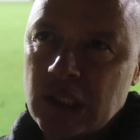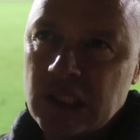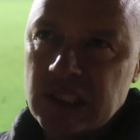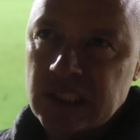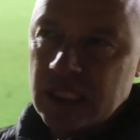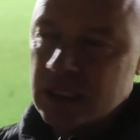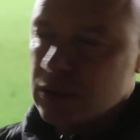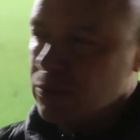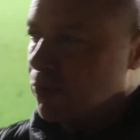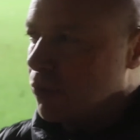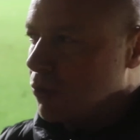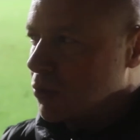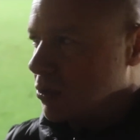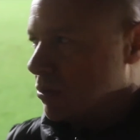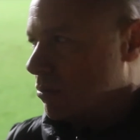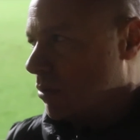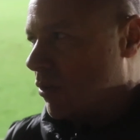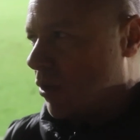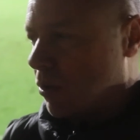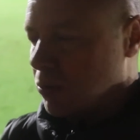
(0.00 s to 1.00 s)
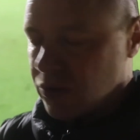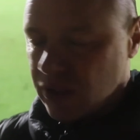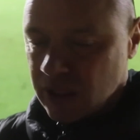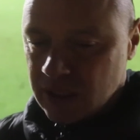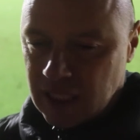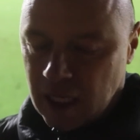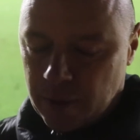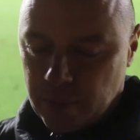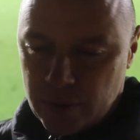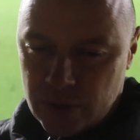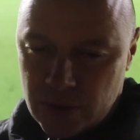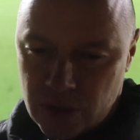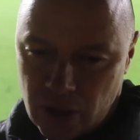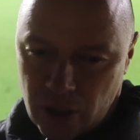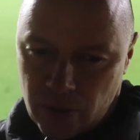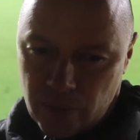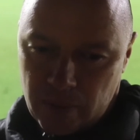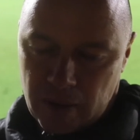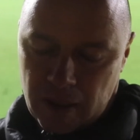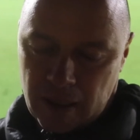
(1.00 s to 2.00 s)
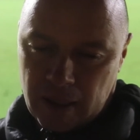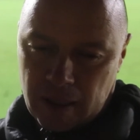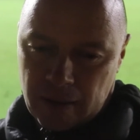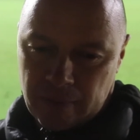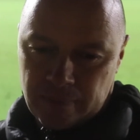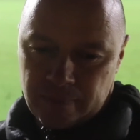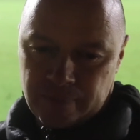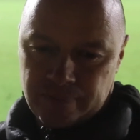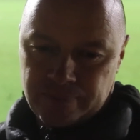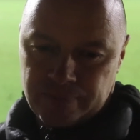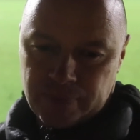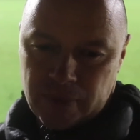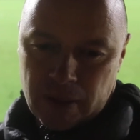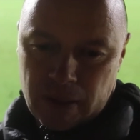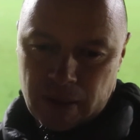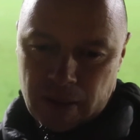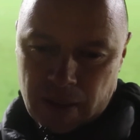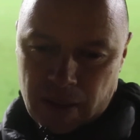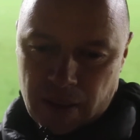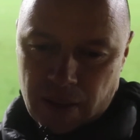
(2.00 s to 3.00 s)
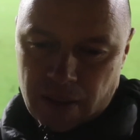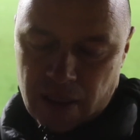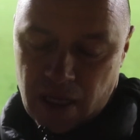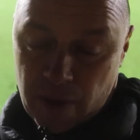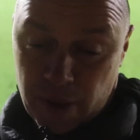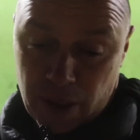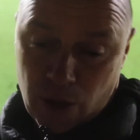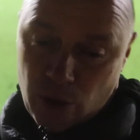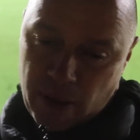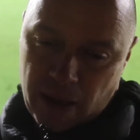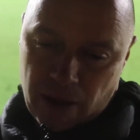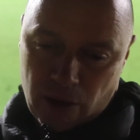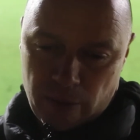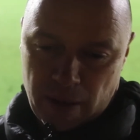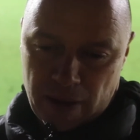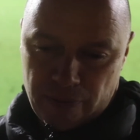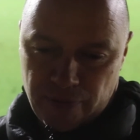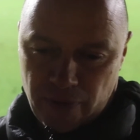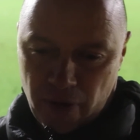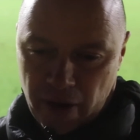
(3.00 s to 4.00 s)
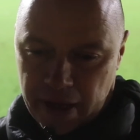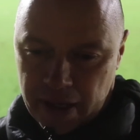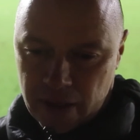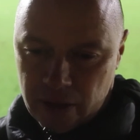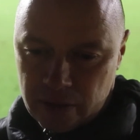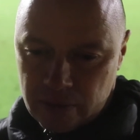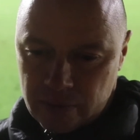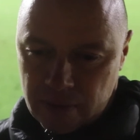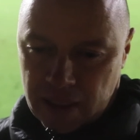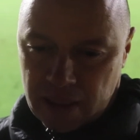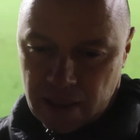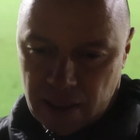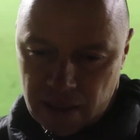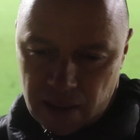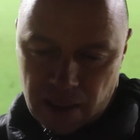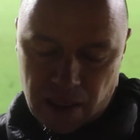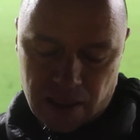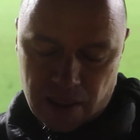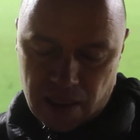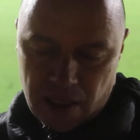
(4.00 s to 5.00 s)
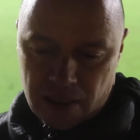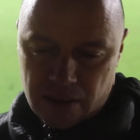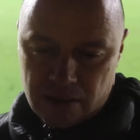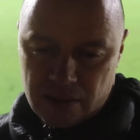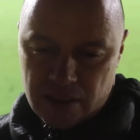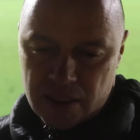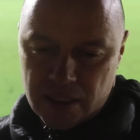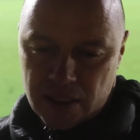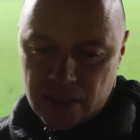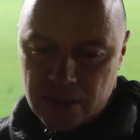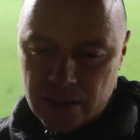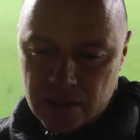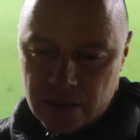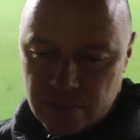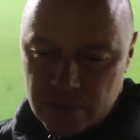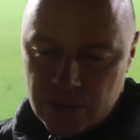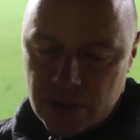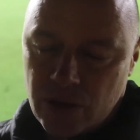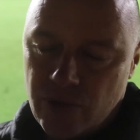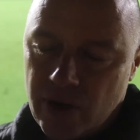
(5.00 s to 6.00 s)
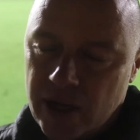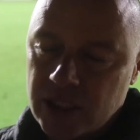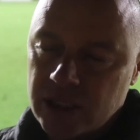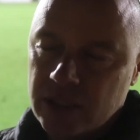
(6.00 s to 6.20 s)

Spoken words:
this season for us, and those things happen. So we come out fighting and continue to create